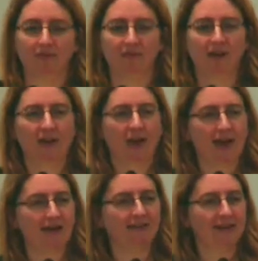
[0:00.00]
is,
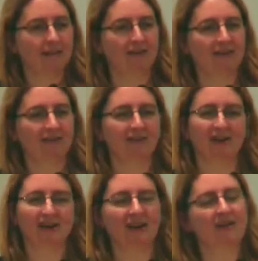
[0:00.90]
as an application
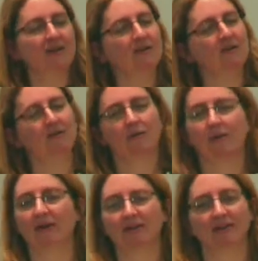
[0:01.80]
guy, I know you don't
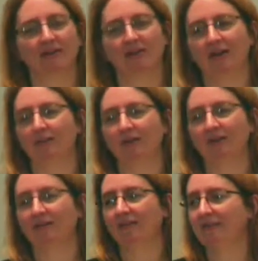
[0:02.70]
want to talk to the network
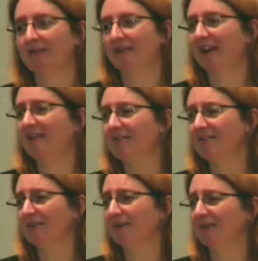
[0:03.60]
engineers, I know you
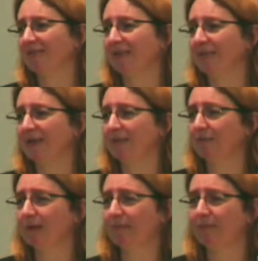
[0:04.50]
don't want to think about these
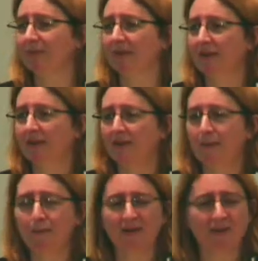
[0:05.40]
problems,
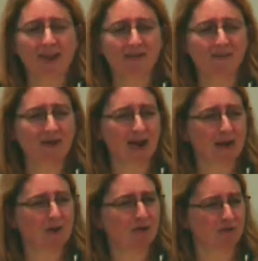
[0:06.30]
but take some
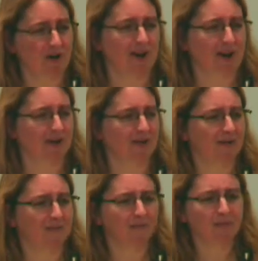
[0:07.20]
time and try it.
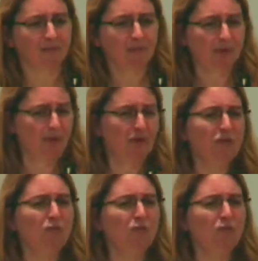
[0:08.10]
Because